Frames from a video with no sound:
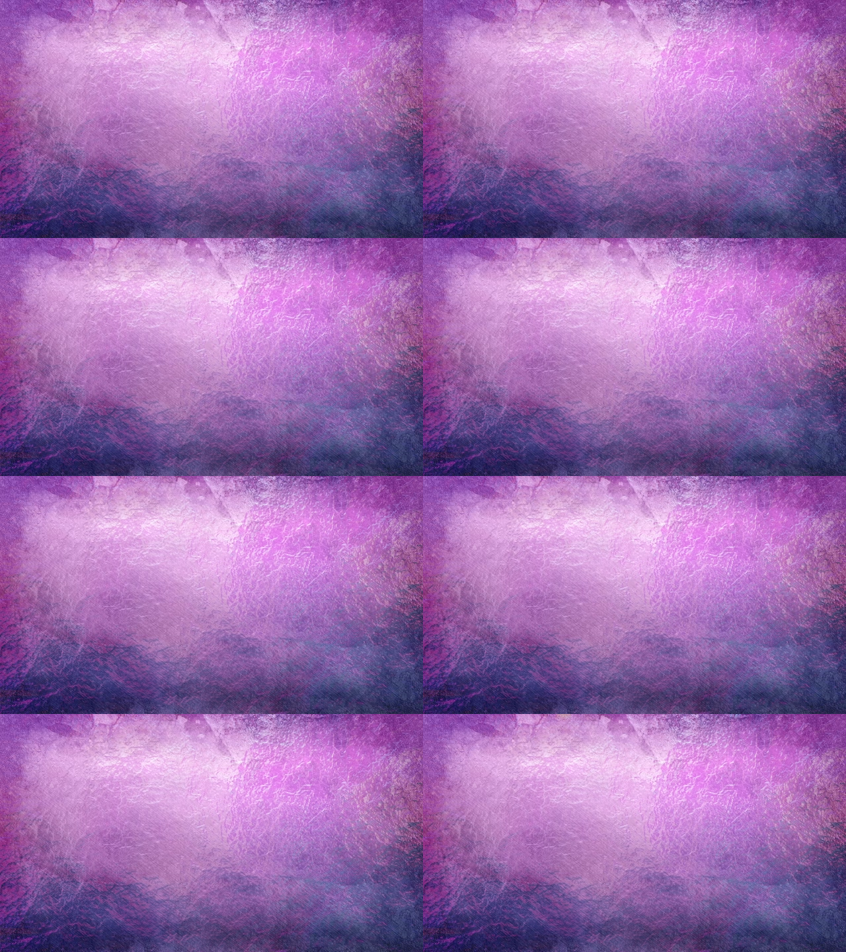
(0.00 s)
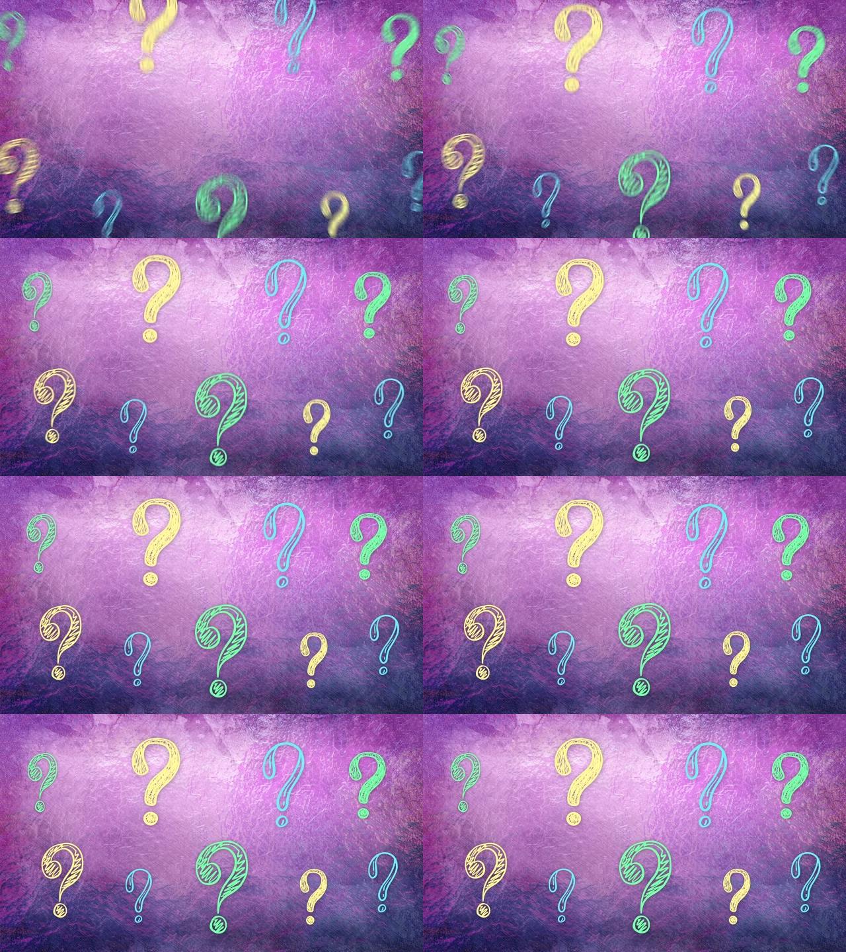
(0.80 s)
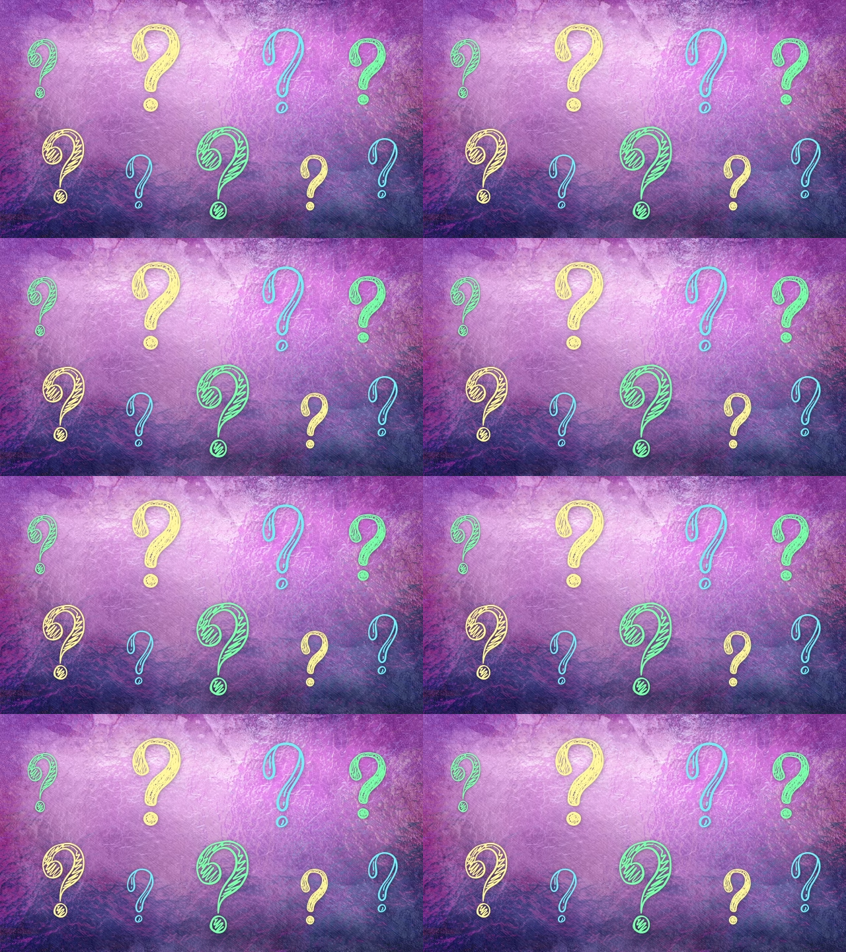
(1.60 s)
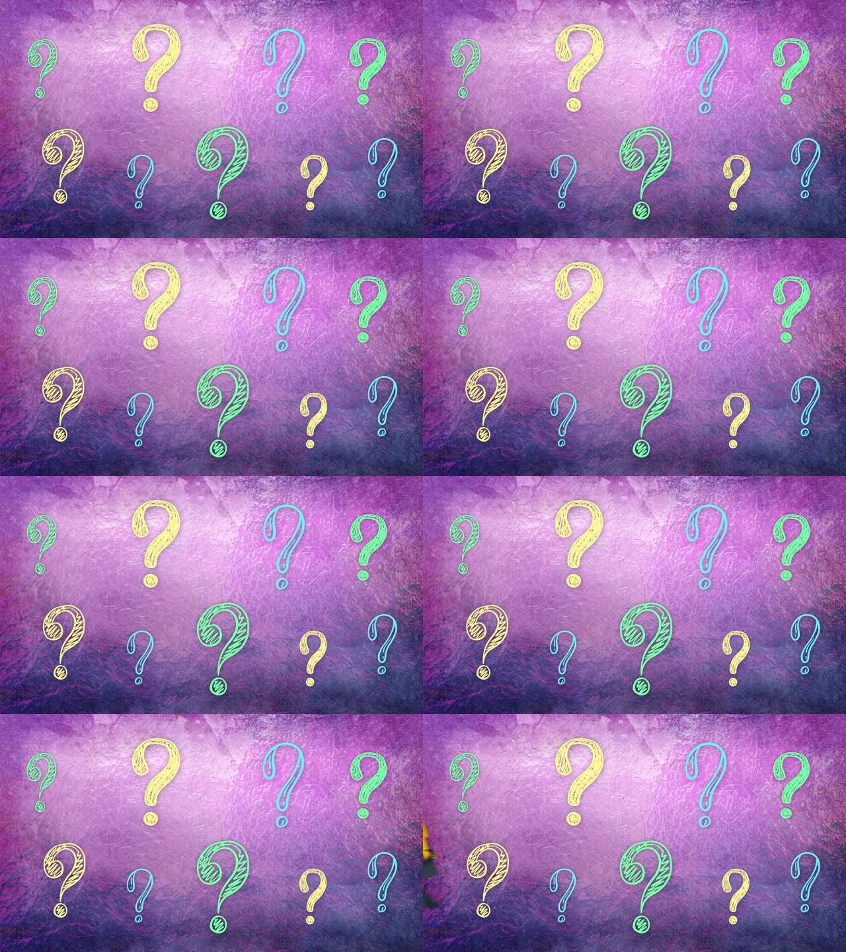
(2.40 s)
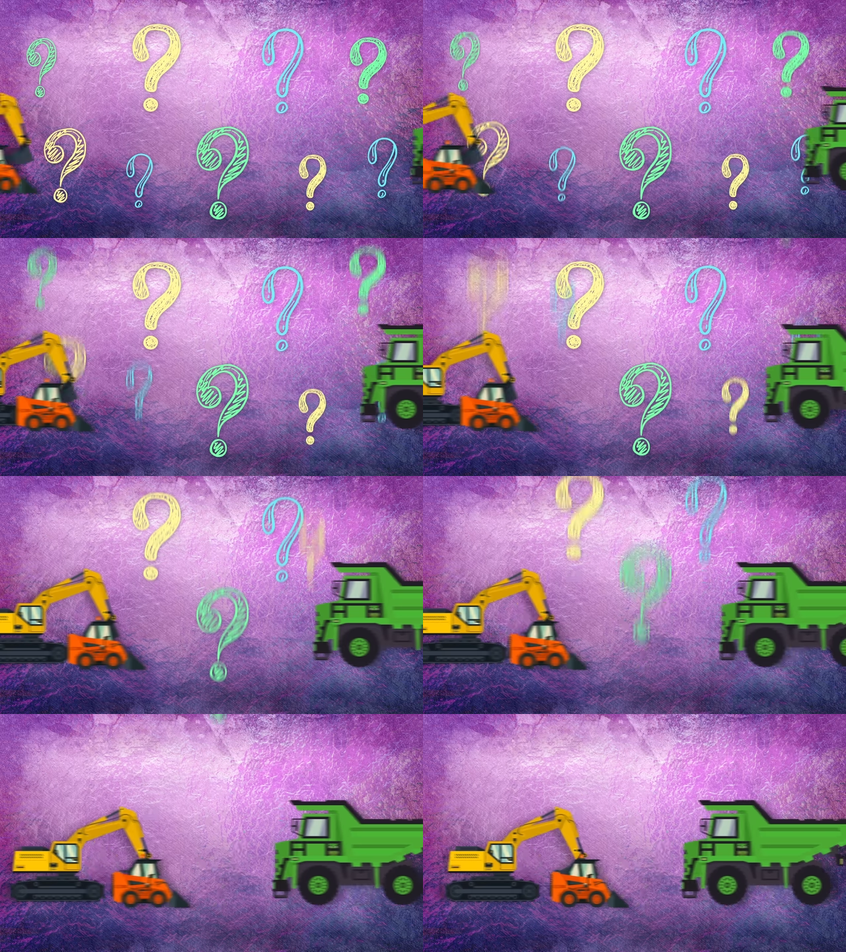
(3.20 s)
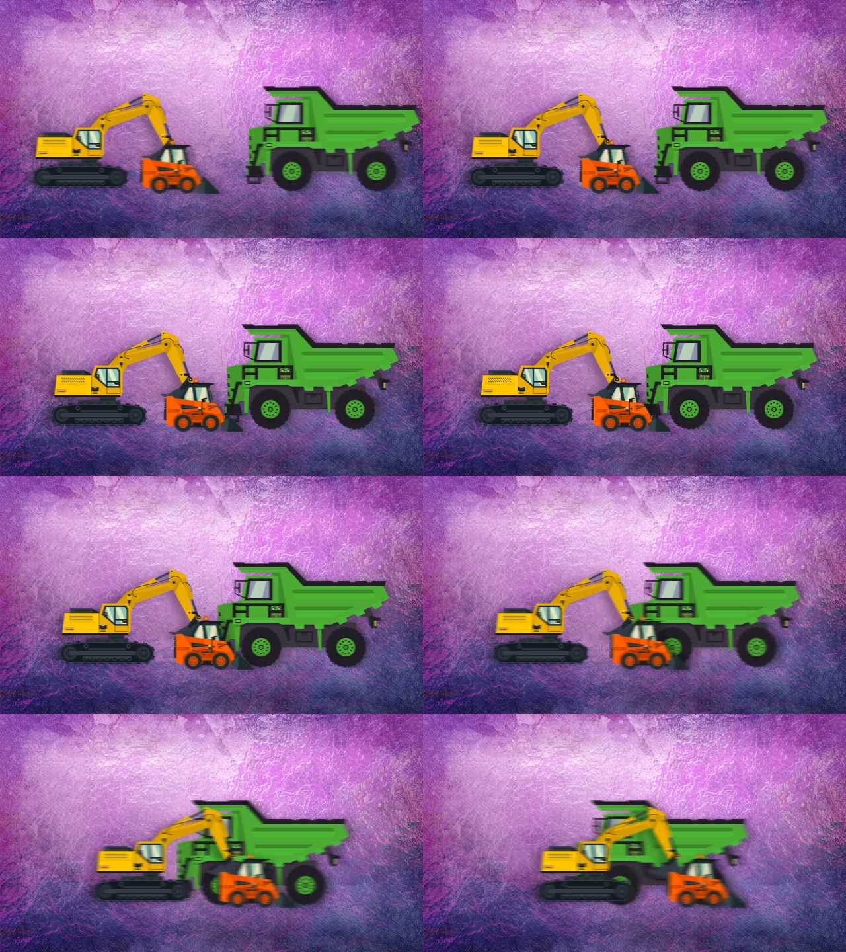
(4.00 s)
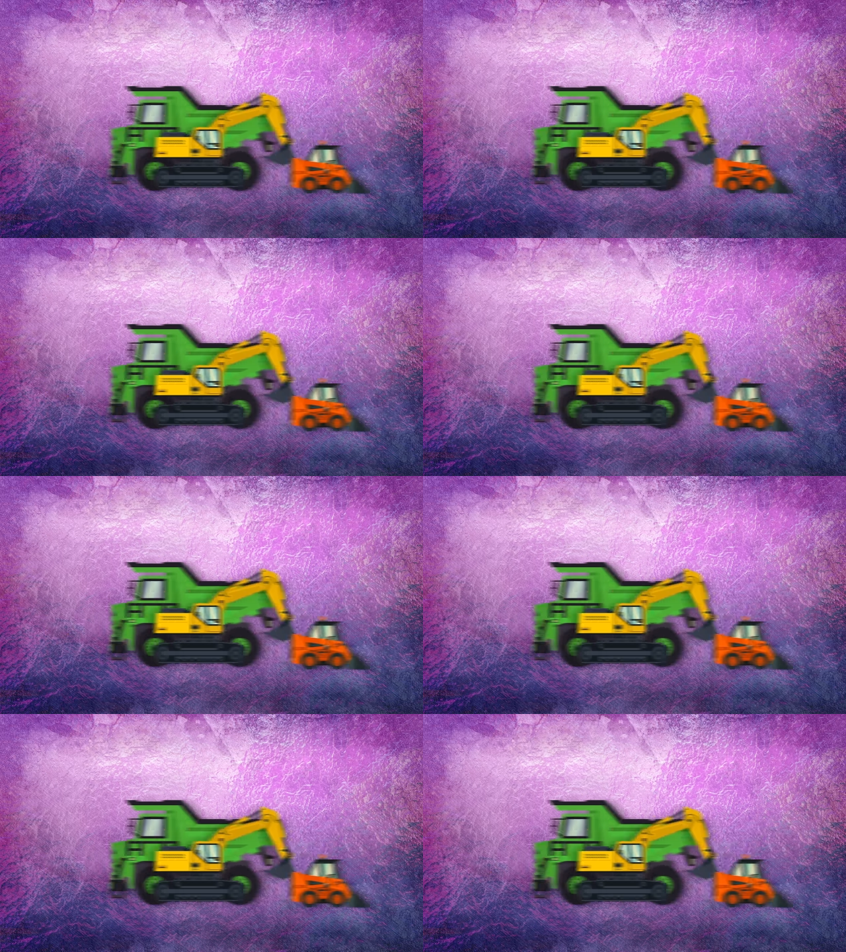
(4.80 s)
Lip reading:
(no speaker visible)